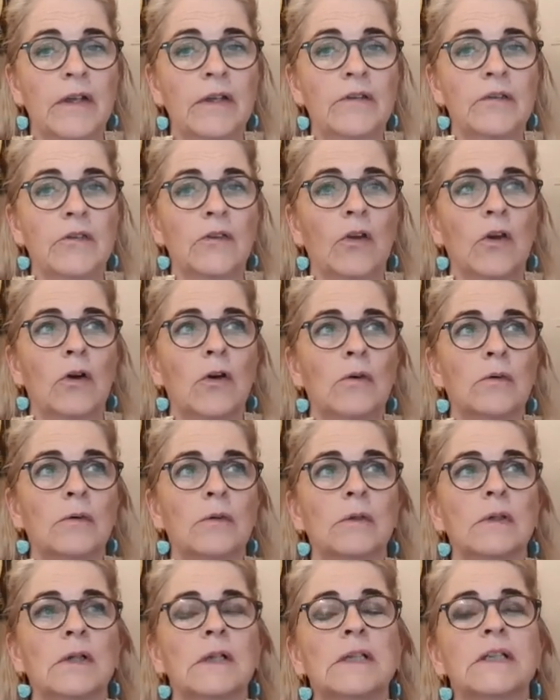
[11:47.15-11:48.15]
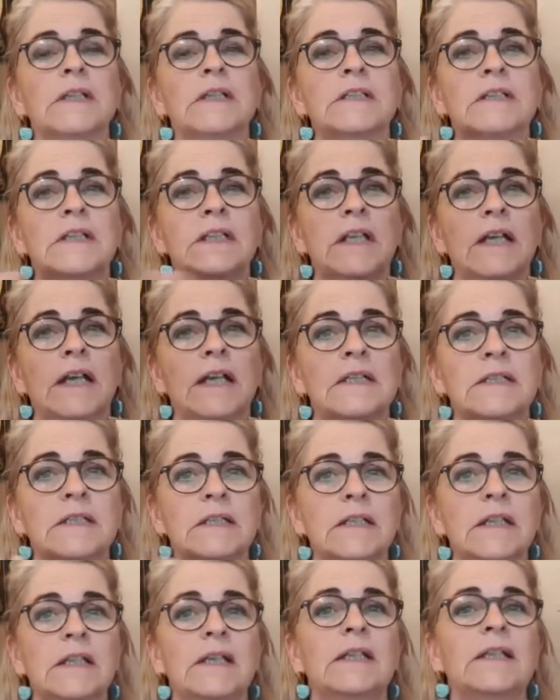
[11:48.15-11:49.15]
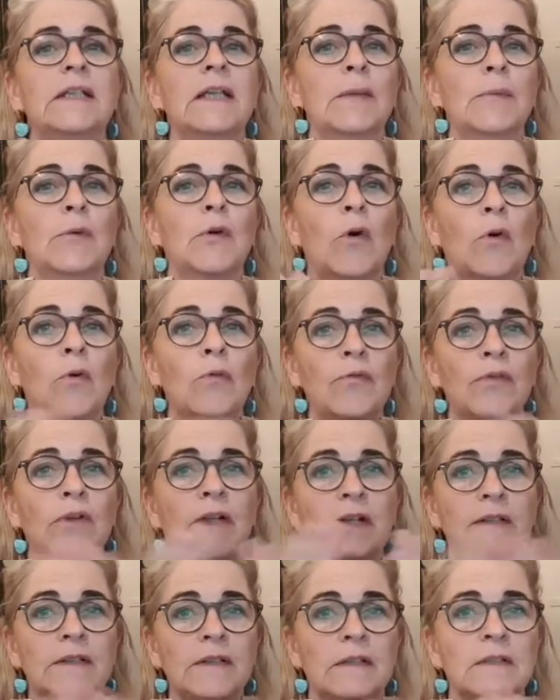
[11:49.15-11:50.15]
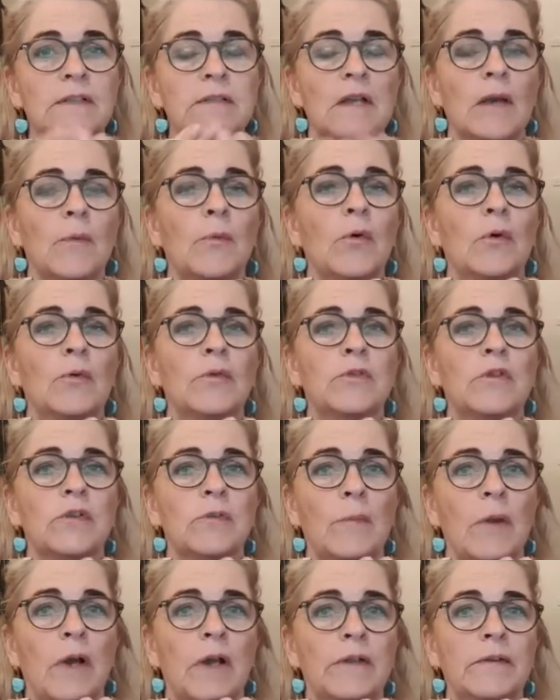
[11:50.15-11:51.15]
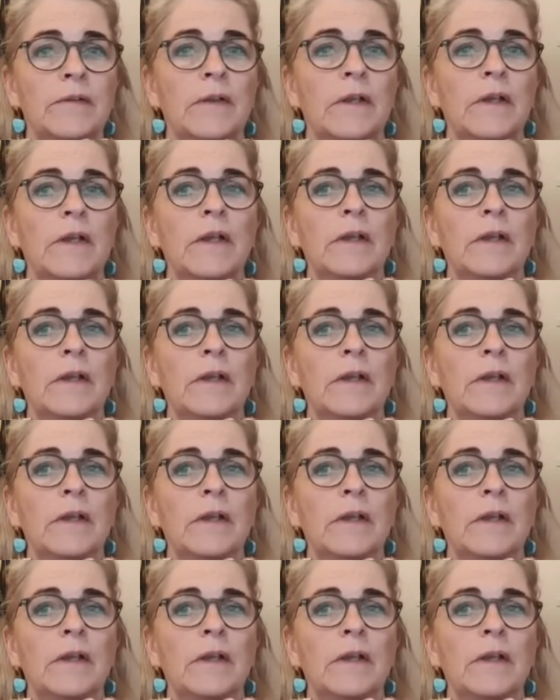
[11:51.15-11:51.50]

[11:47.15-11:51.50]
And so this creates really deep conflict in the subconscious mind,